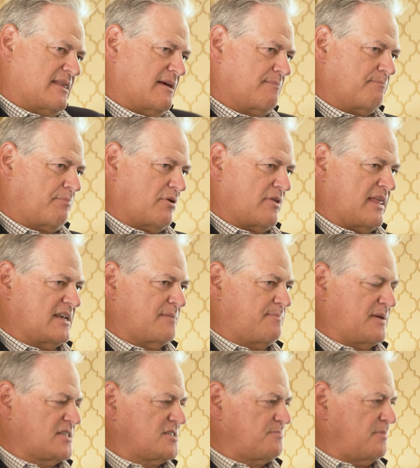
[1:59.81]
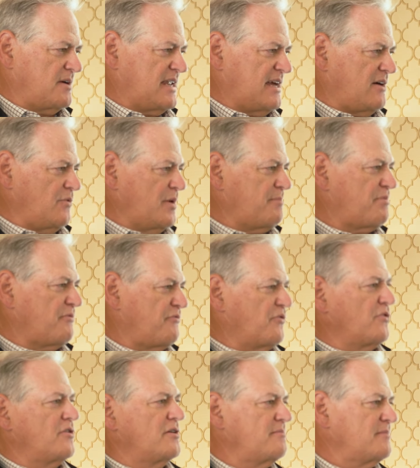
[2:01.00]
that part of that depends upon how we
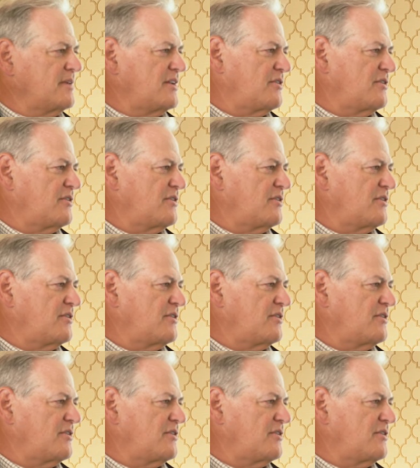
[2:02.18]
perform,